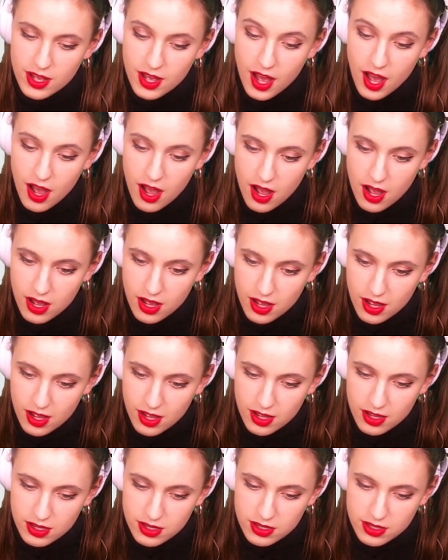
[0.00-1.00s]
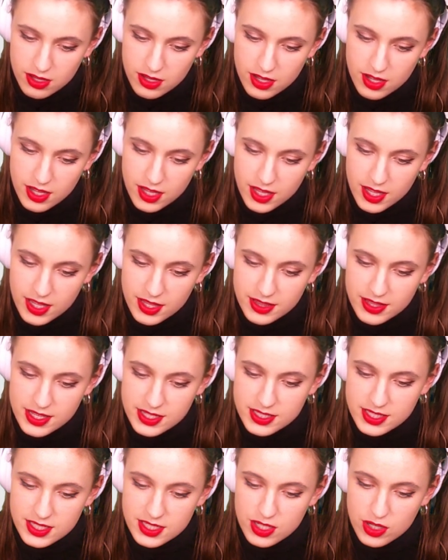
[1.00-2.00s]
Ah!
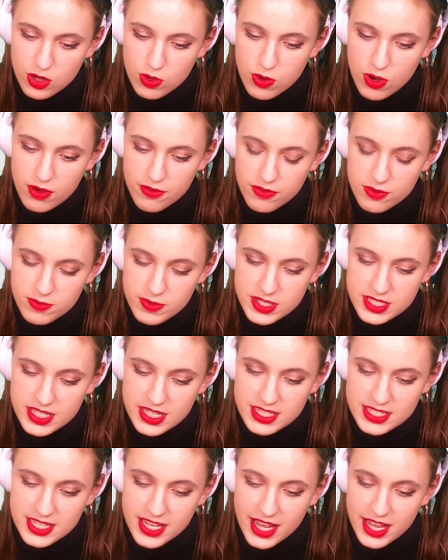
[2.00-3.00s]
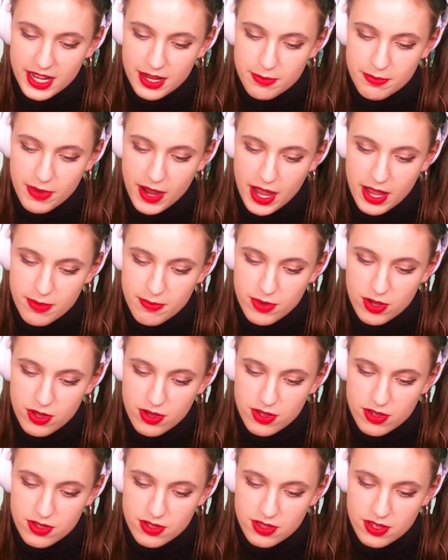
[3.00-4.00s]
This is a quote from the Satanic
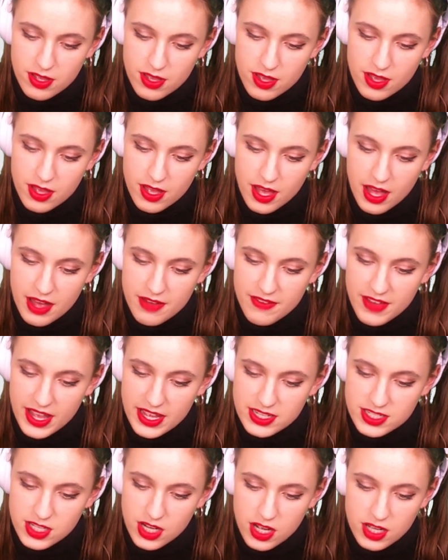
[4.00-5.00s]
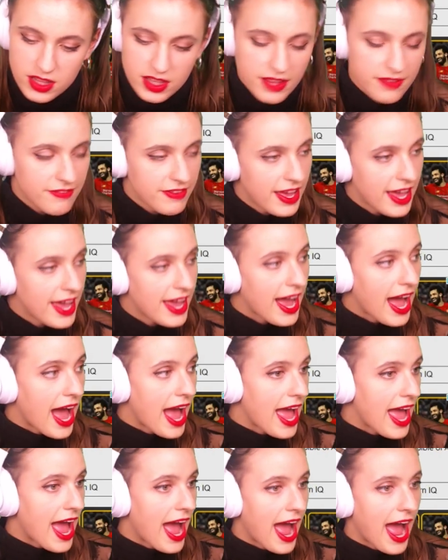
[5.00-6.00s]
Bible of Anton LaVey.
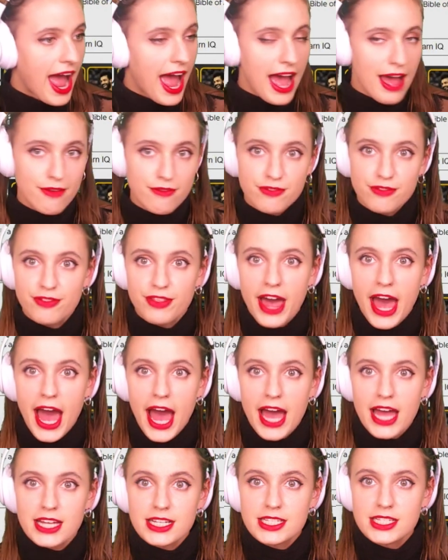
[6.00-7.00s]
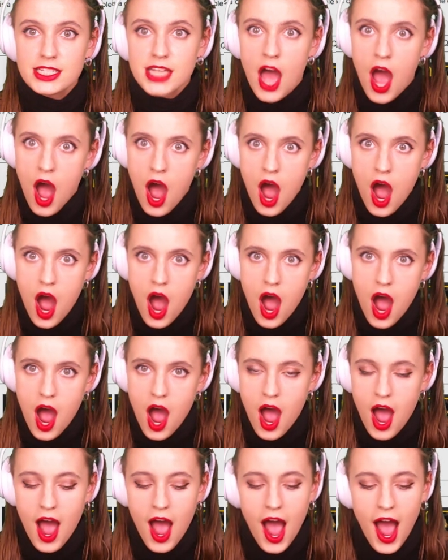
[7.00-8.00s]
I have that.
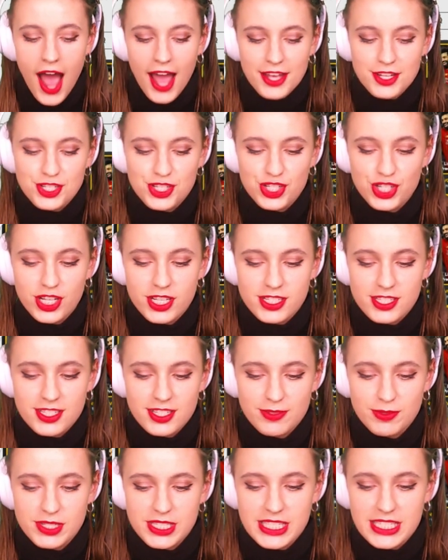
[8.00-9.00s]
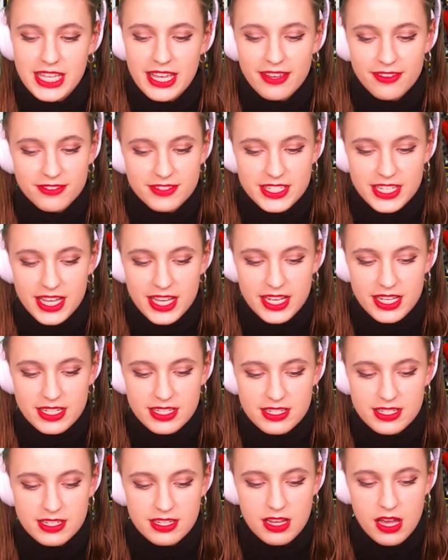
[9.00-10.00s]
I just received
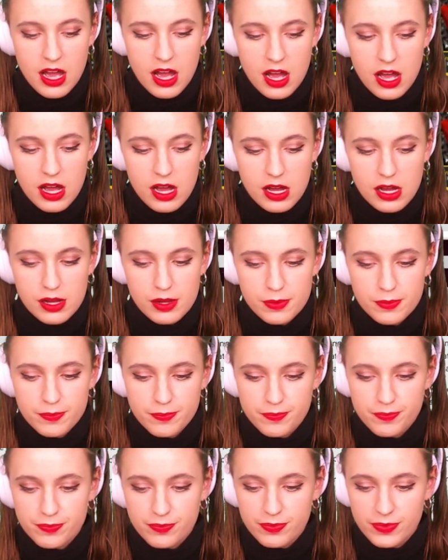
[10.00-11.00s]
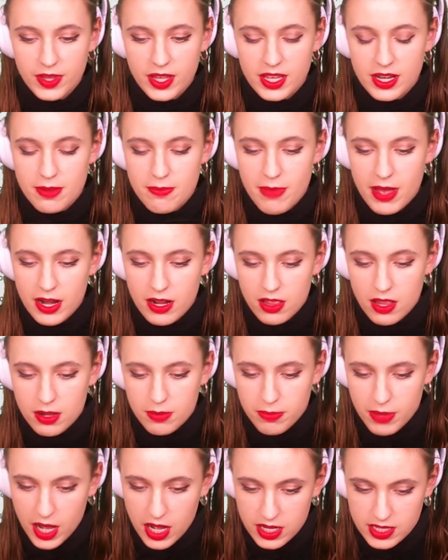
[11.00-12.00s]
it in a metal
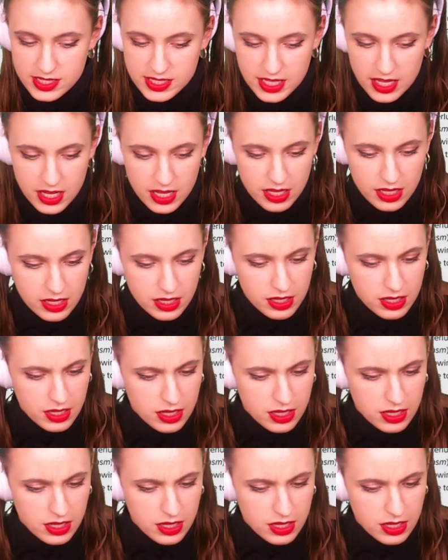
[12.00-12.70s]
unboxing.